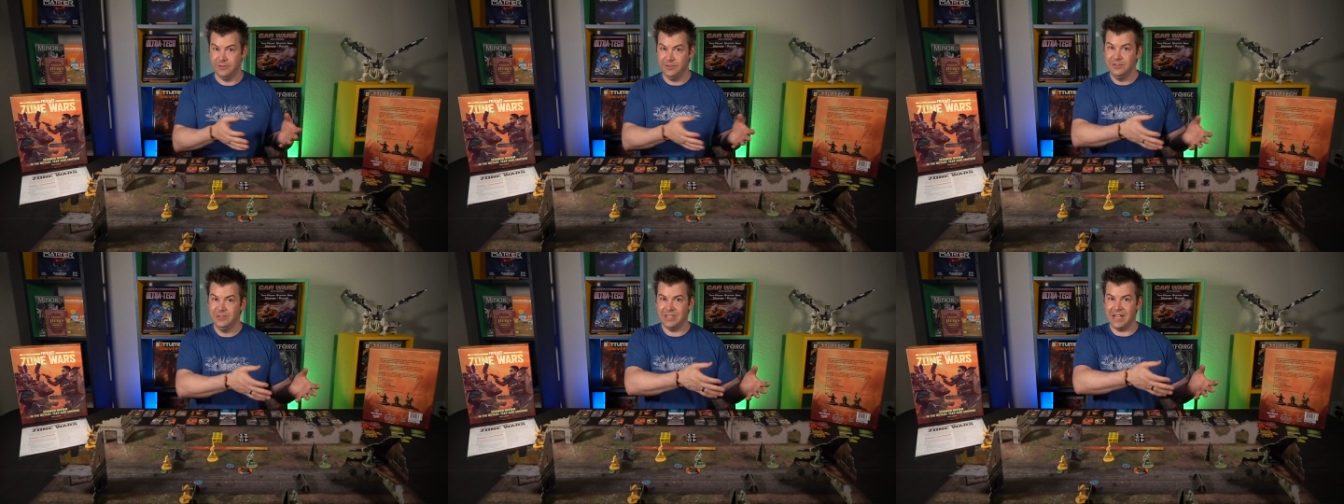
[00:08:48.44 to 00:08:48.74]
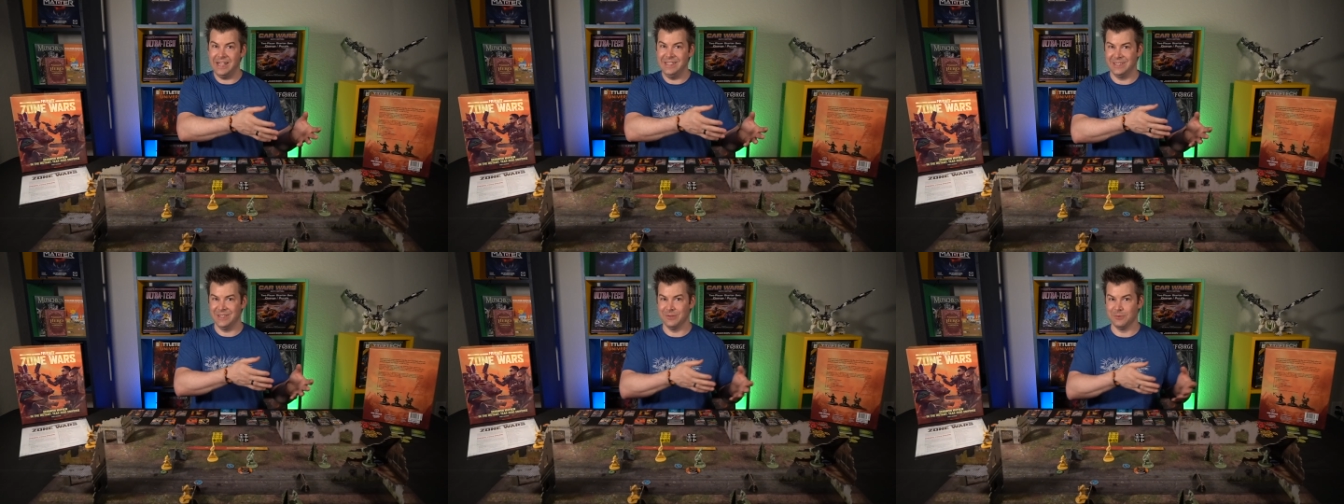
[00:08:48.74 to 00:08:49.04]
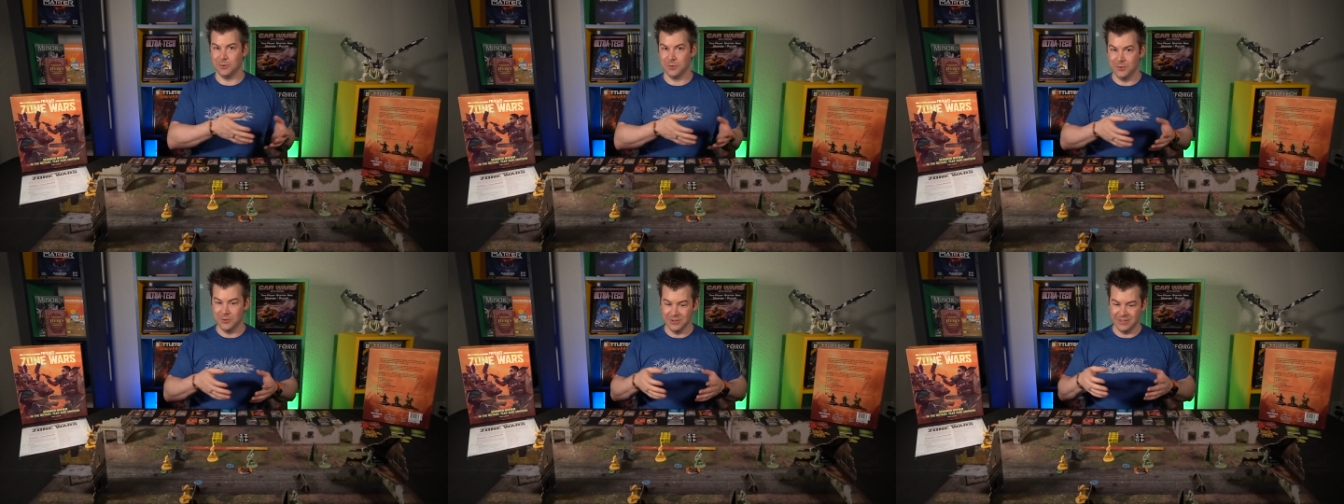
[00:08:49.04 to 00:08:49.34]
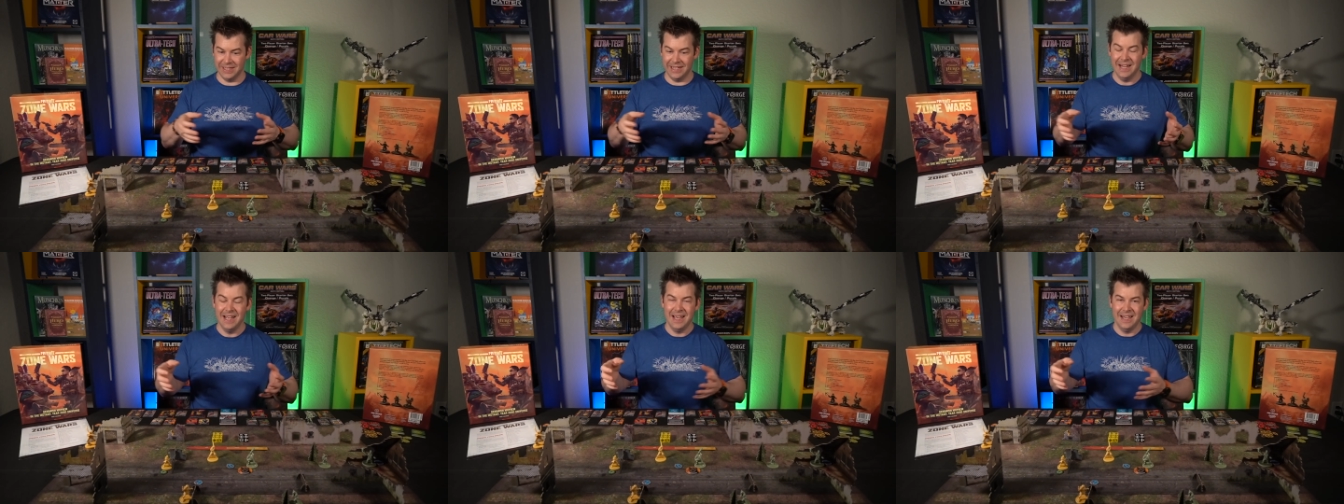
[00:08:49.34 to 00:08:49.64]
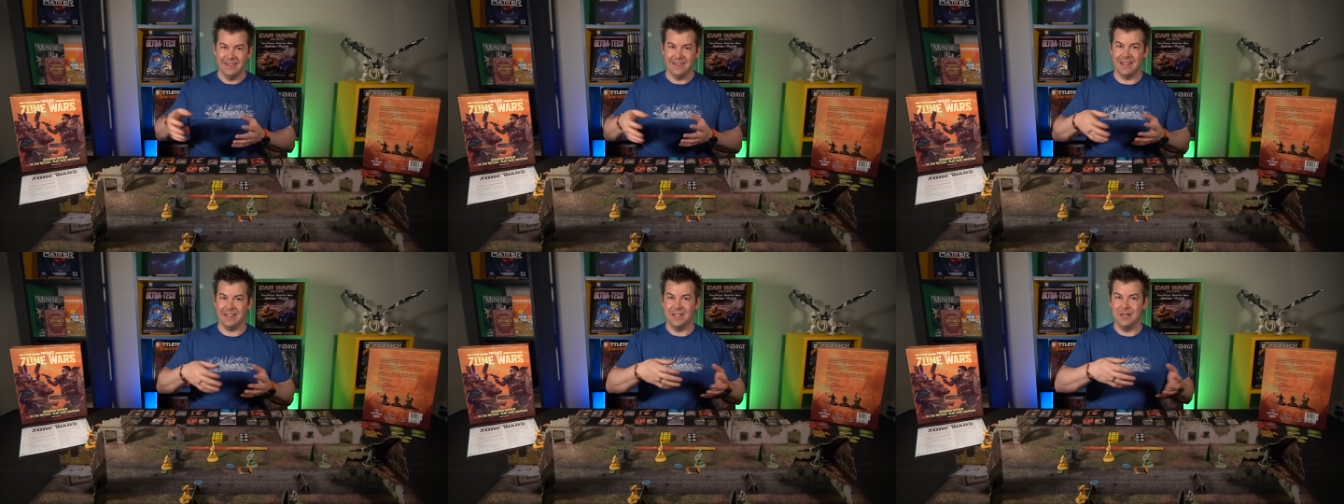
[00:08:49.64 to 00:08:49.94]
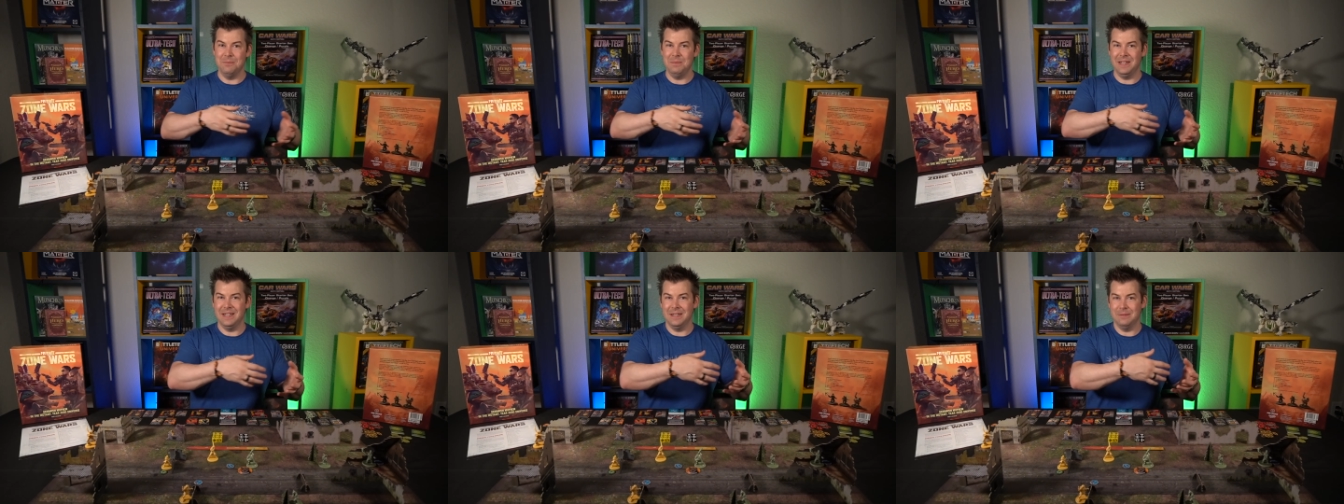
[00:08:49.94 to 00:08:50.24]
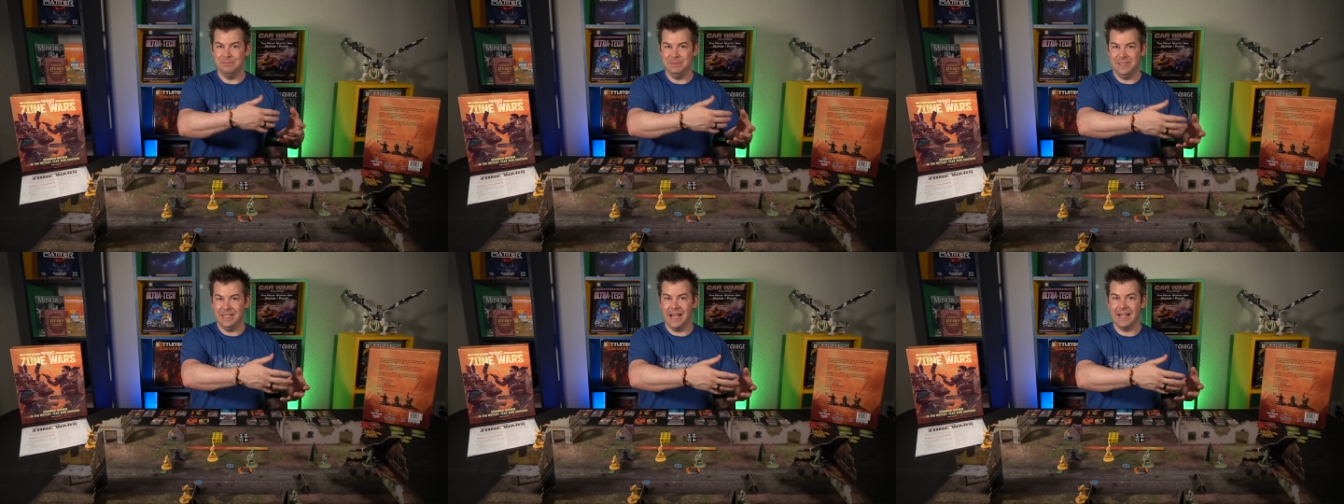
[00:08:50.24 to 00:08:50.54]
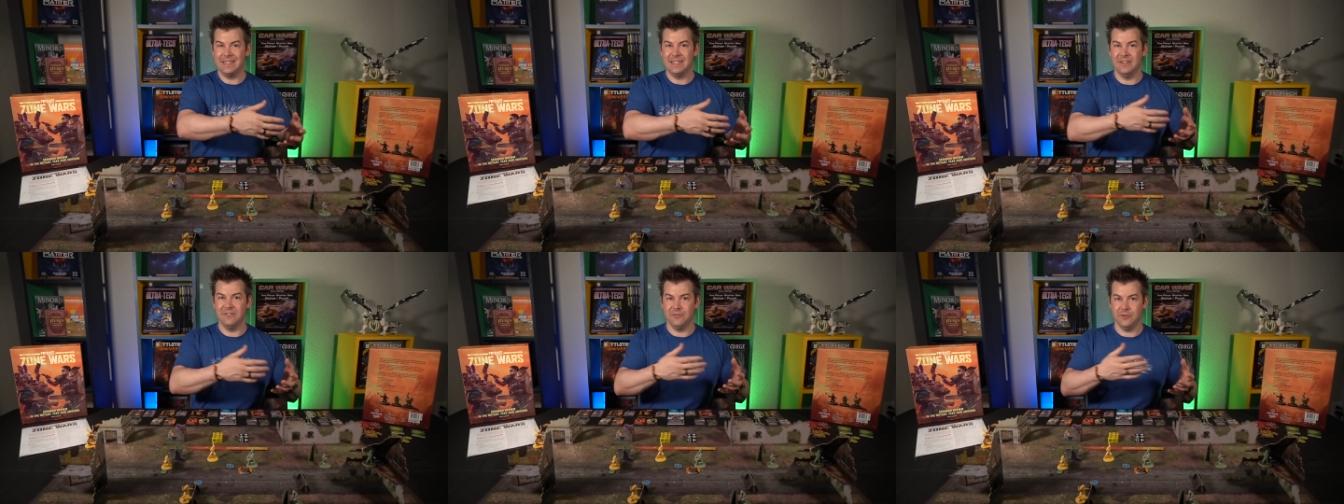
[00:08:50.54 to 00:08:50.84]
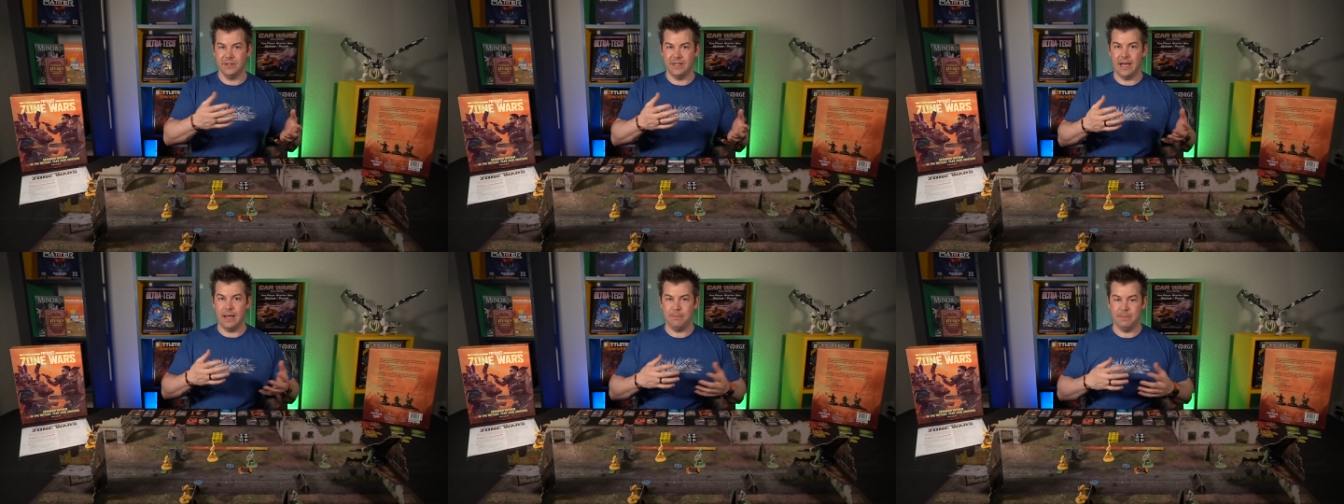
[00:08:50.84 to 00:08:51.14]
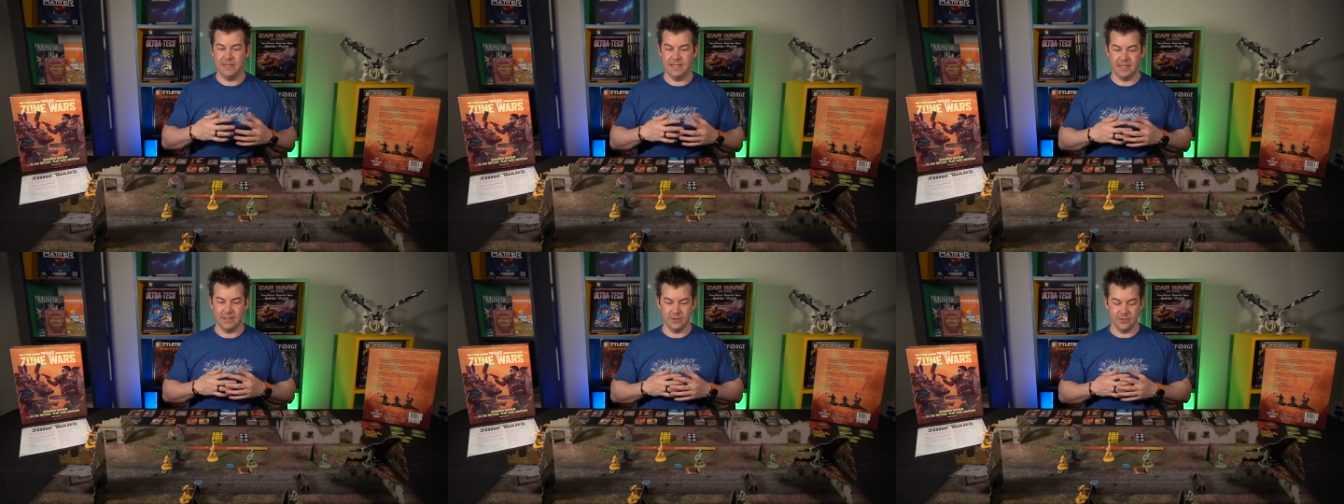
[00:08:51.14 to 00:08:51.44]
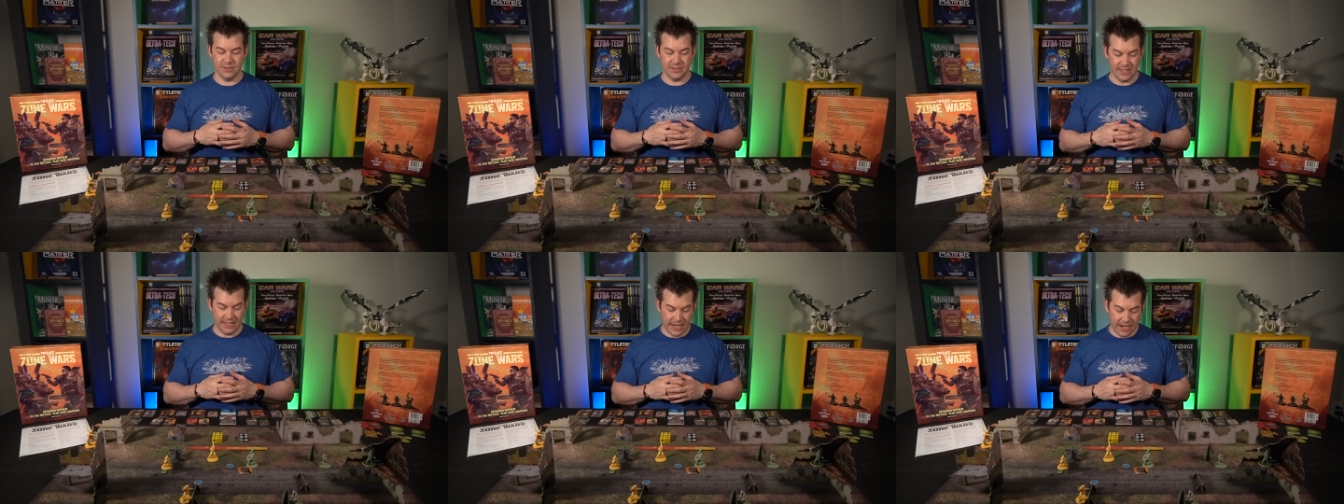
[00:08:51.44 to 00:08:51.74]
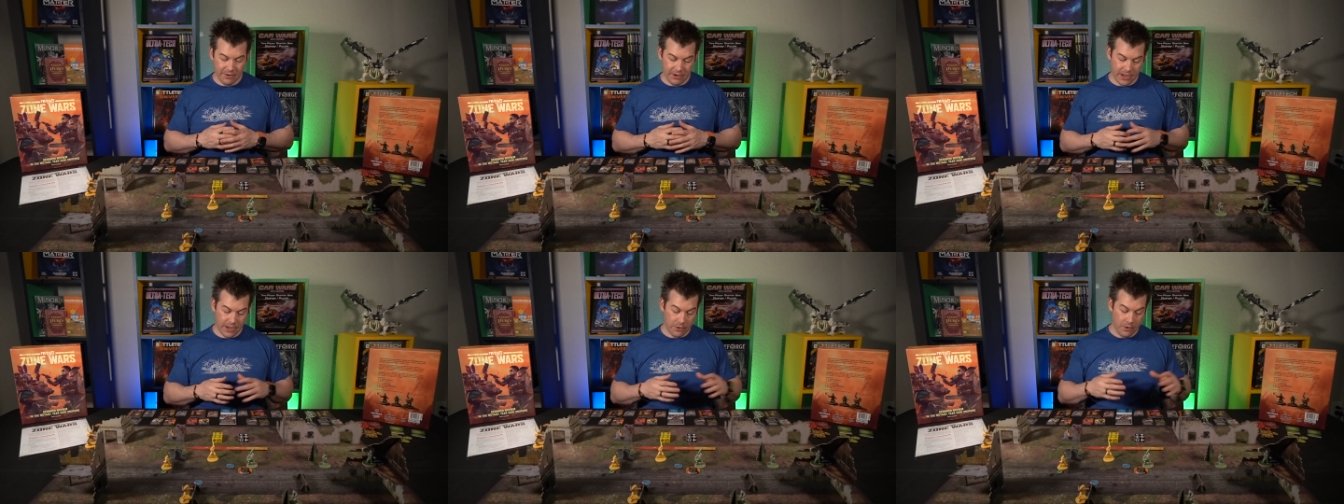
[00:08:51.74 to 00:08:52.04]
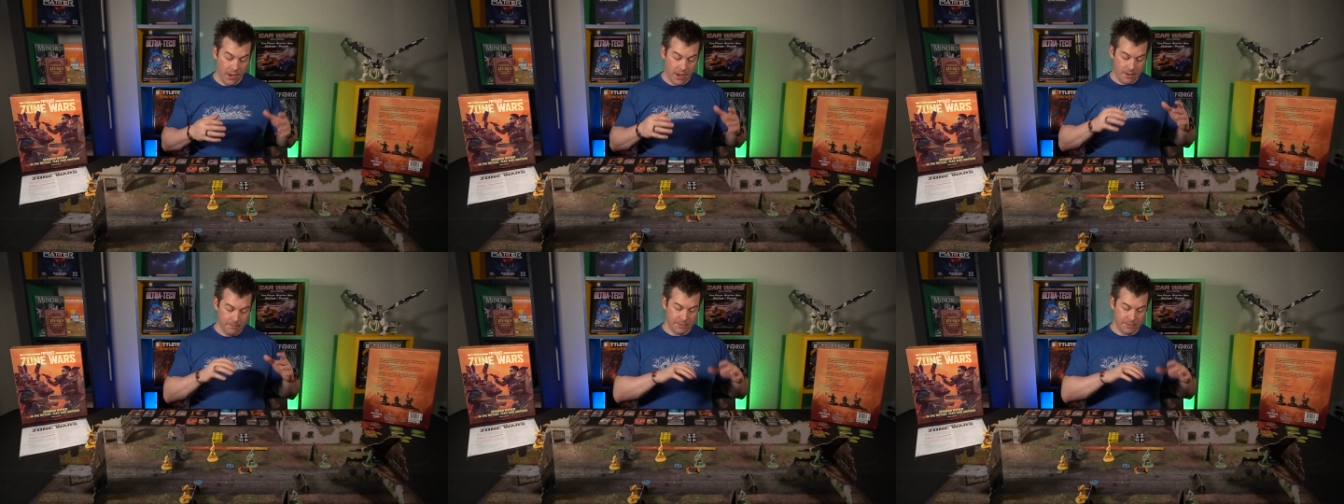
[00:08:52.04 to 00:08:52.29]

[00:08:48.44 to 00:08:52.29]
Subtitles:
change the rules, and that could be an objective for that particular scenario.